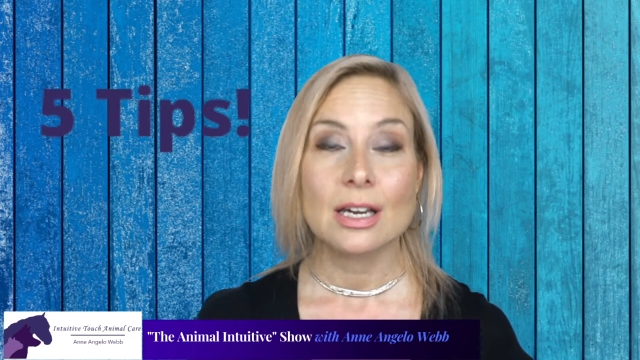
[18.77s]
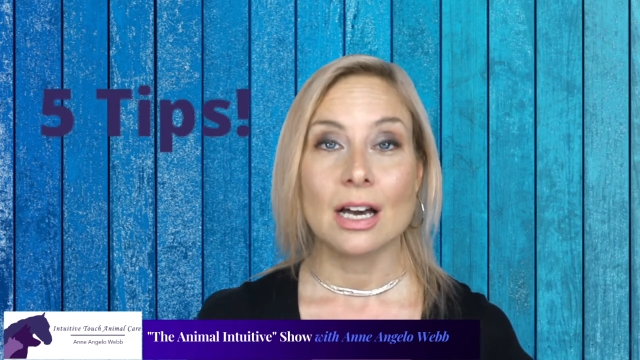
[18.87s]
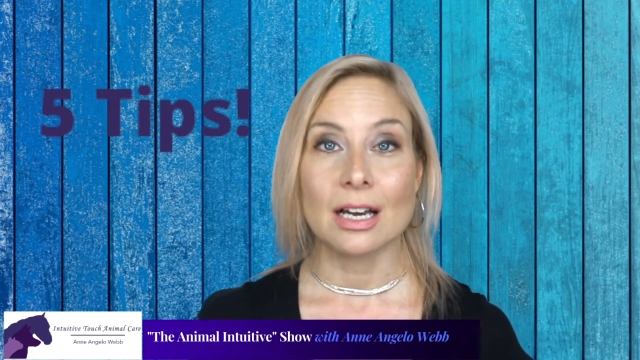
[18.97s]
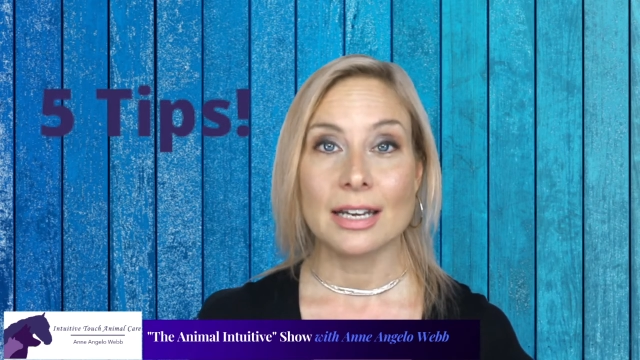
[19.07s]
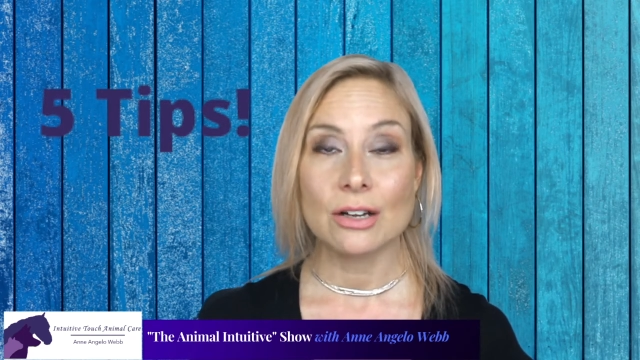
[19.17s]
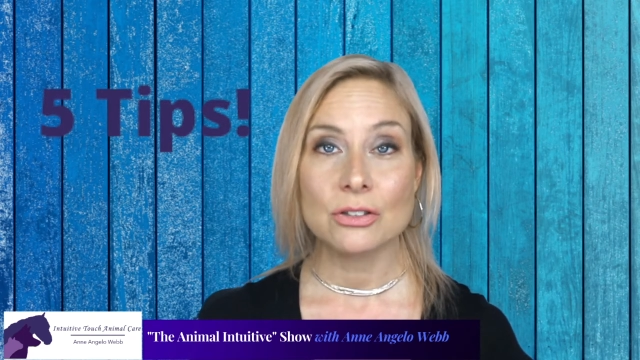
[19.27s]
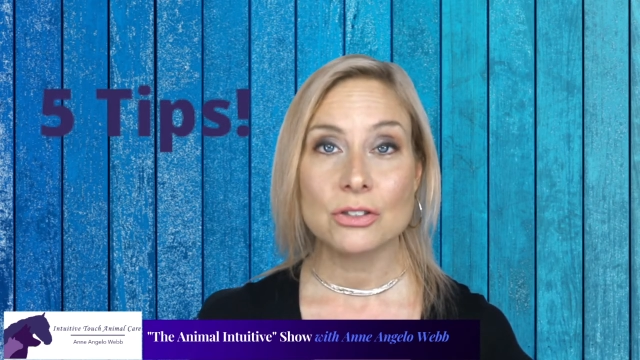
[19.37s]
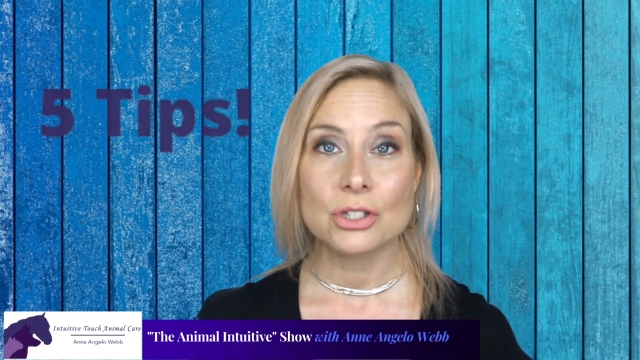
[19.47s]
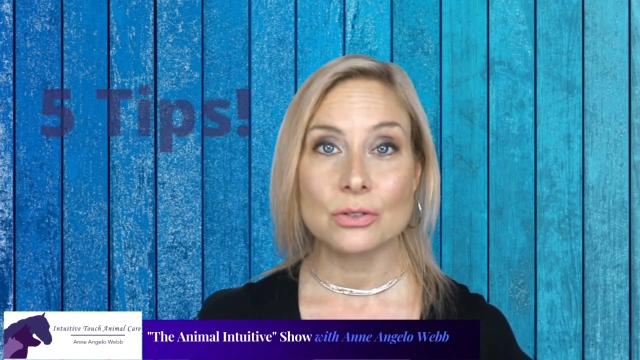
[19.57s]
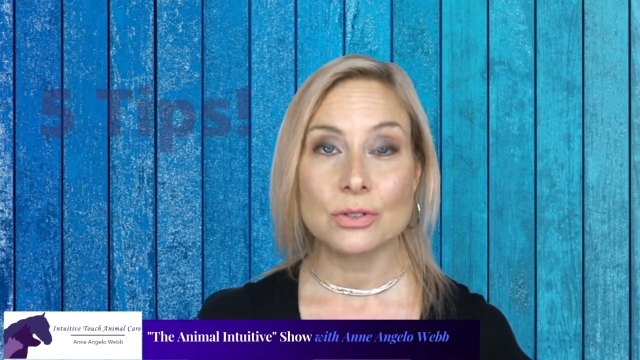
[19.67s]
on how to
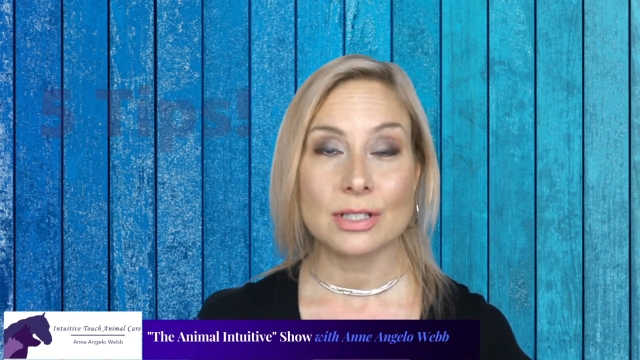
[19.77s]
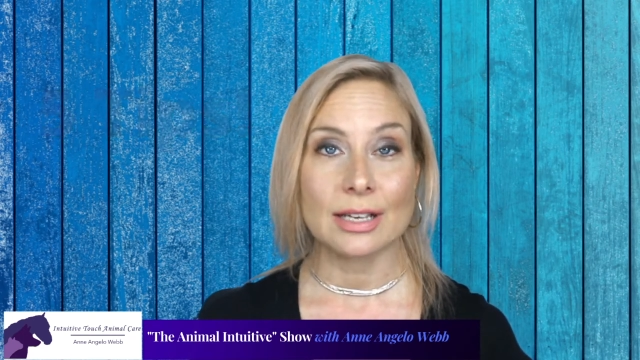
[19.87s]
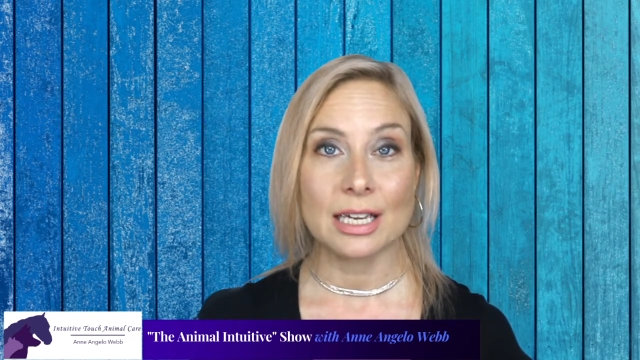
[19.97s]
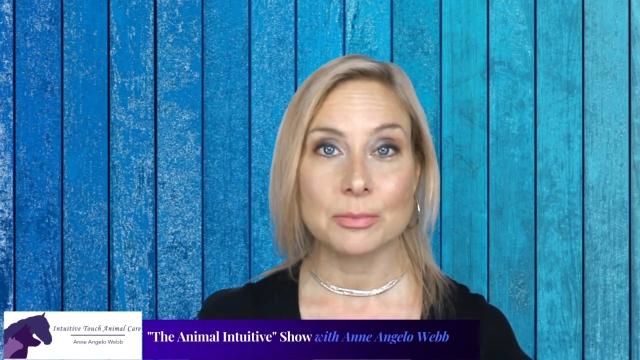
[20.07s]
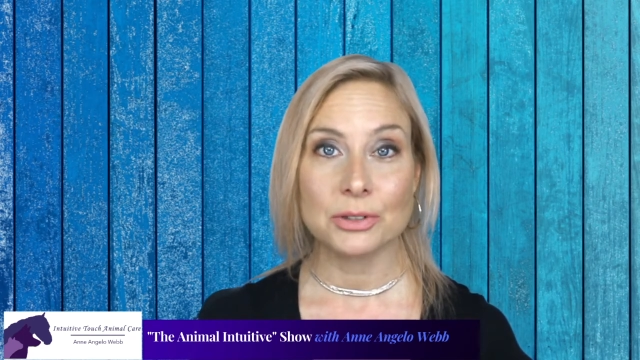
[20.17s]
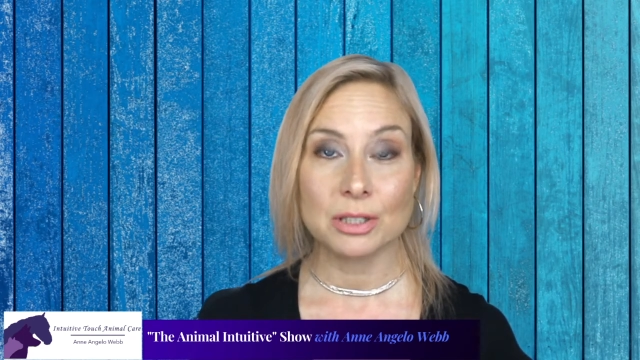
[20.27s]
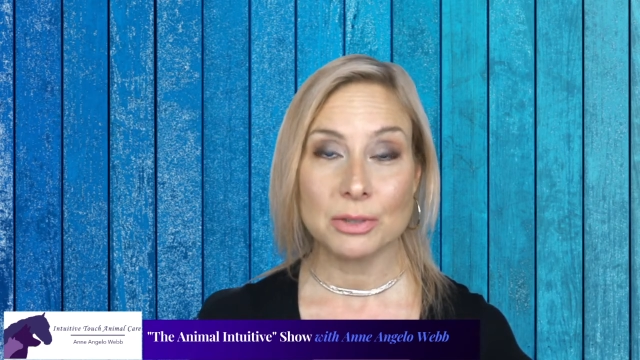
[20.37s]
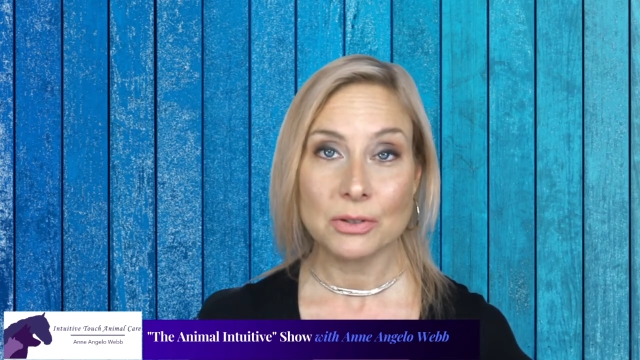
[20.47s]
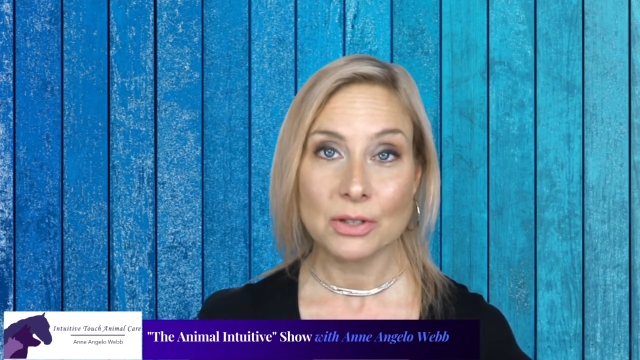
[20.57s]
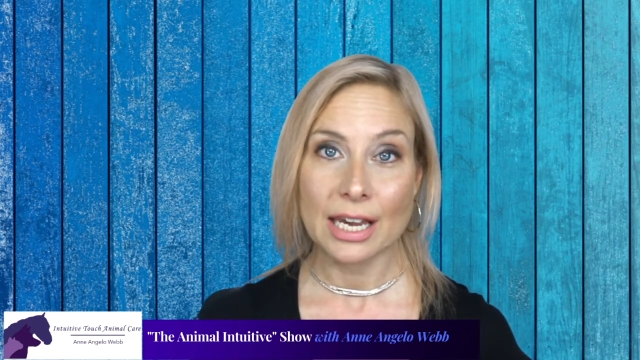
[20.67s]
choose an animal
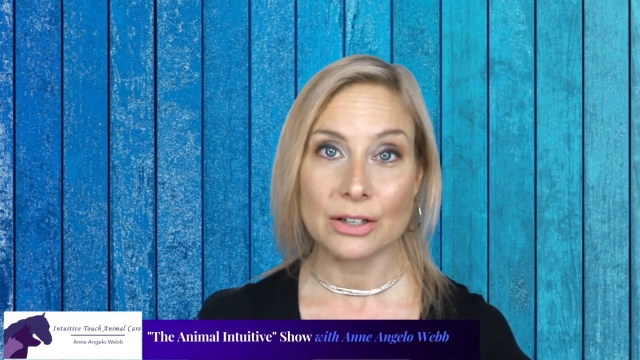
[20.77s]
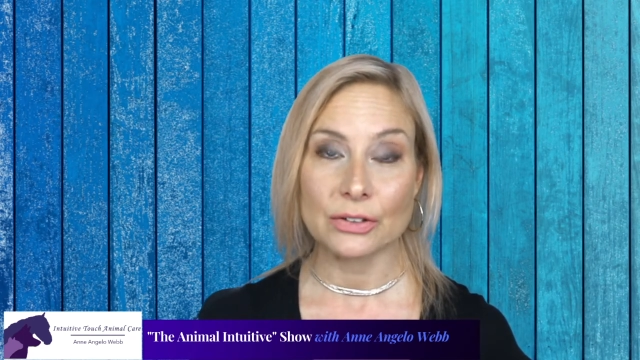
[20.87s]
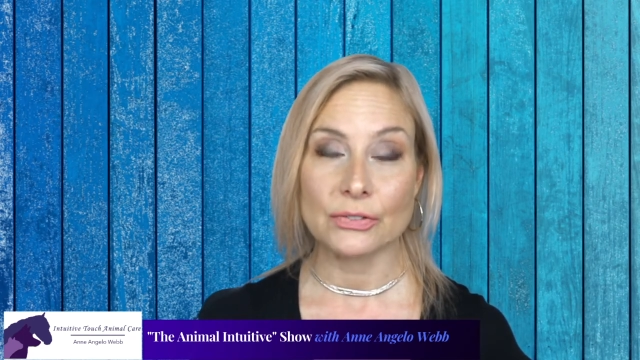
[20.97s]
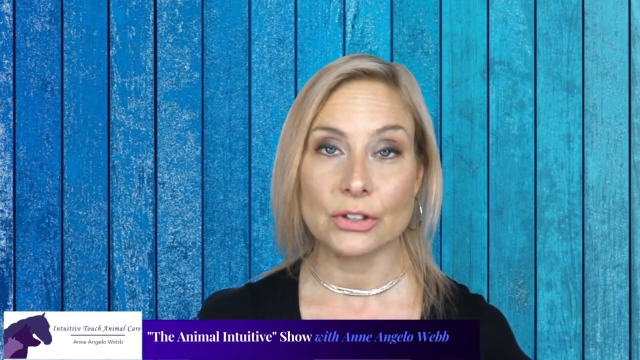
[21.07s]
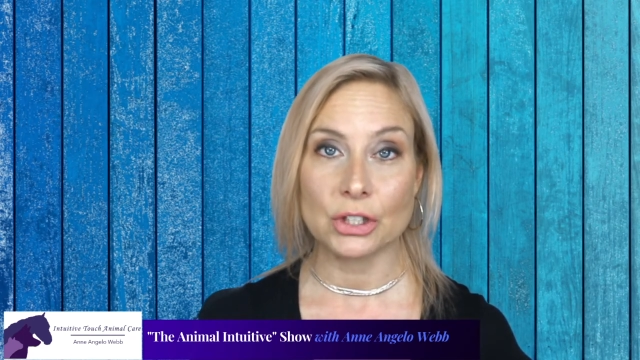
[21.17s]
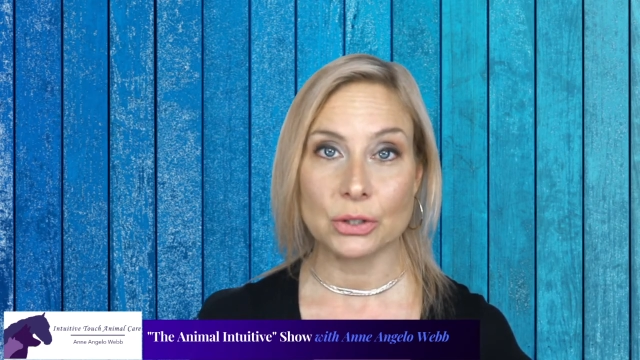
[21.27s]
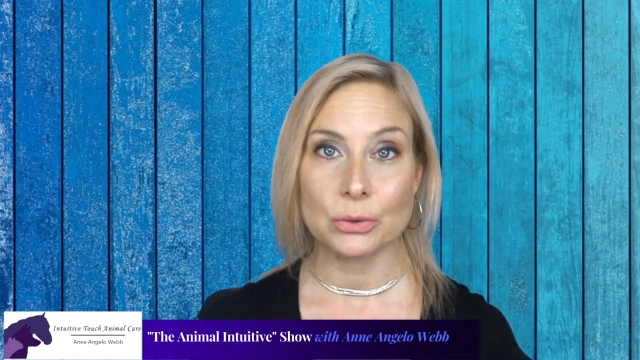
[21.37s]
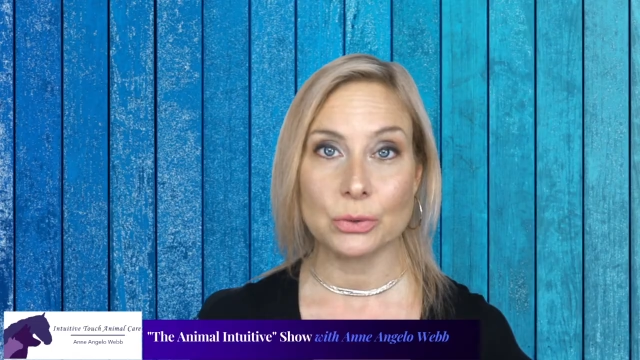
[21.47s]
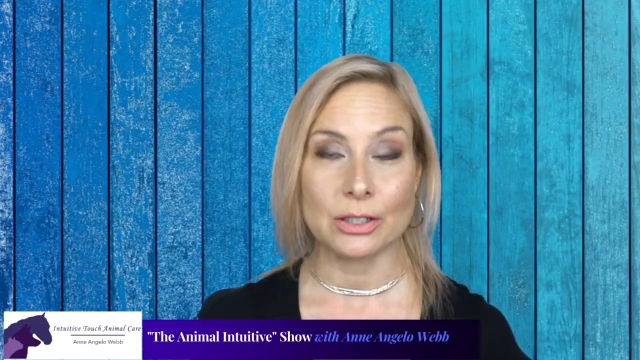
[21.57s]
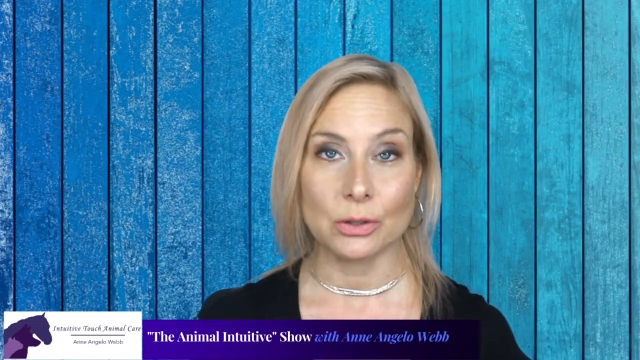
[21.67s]
communicator for
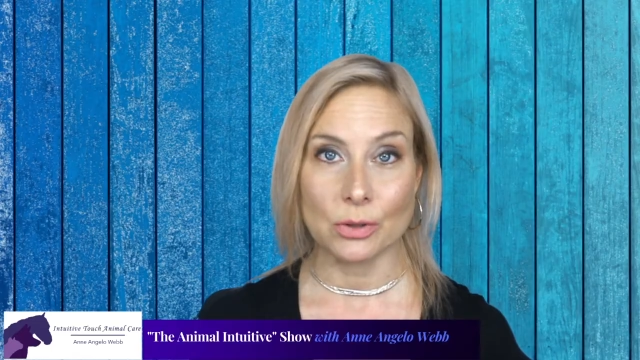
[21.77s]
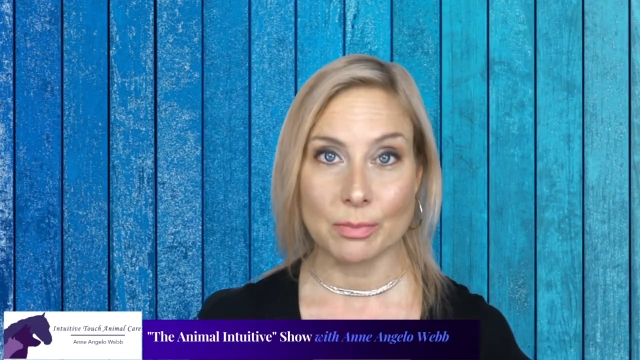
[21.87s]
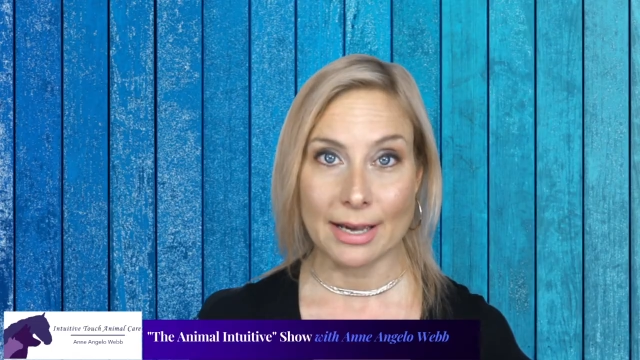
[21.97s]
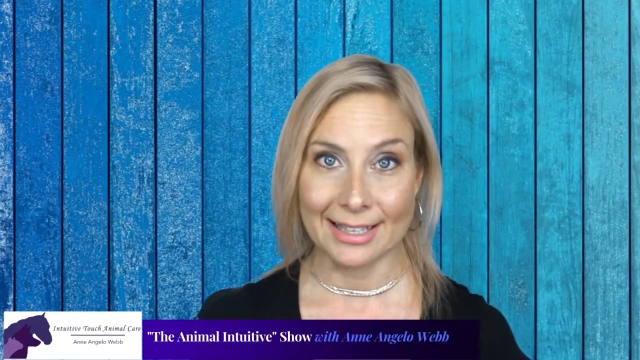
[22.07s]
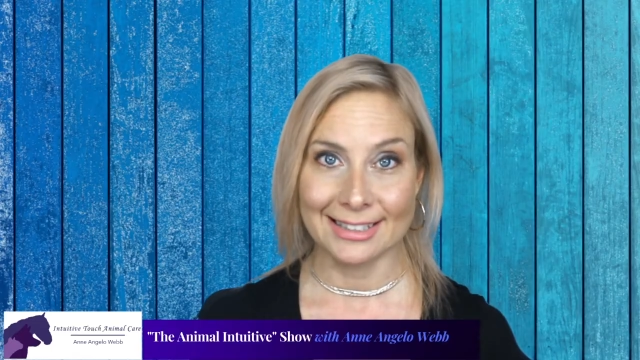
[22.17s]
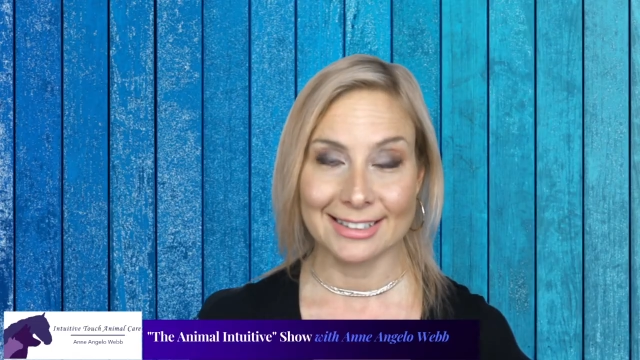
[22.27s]
you and your pet.